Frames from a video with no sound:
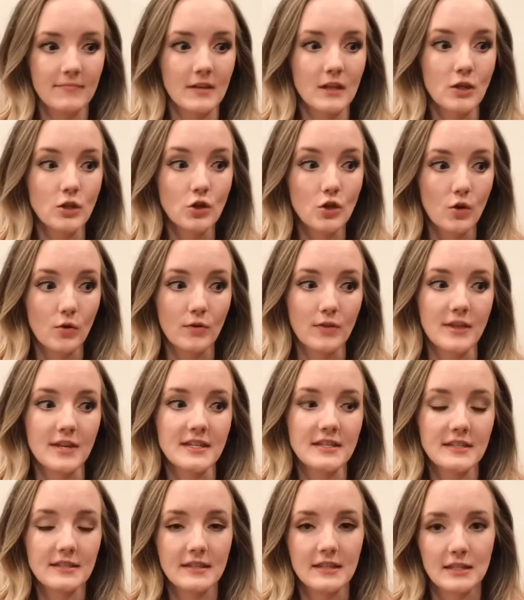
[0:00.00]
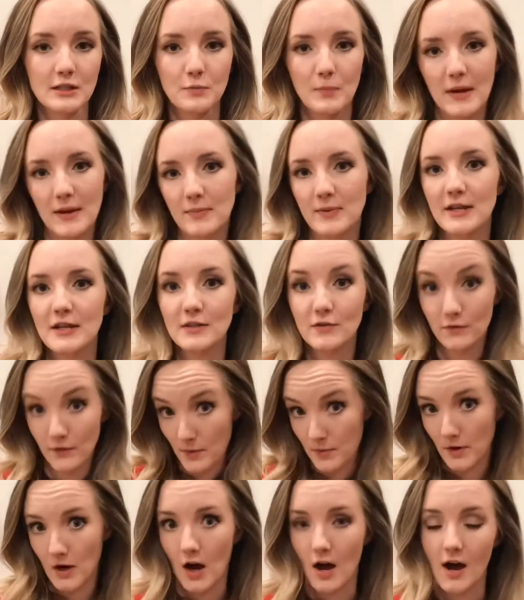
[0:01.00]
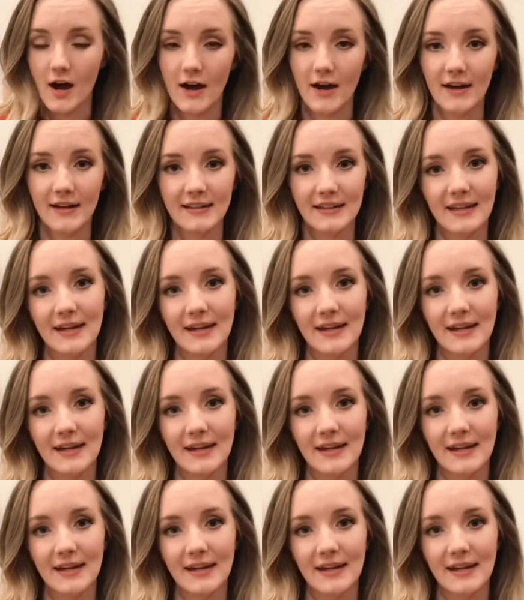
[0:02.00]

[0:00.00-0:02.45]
you know, this baby is from God.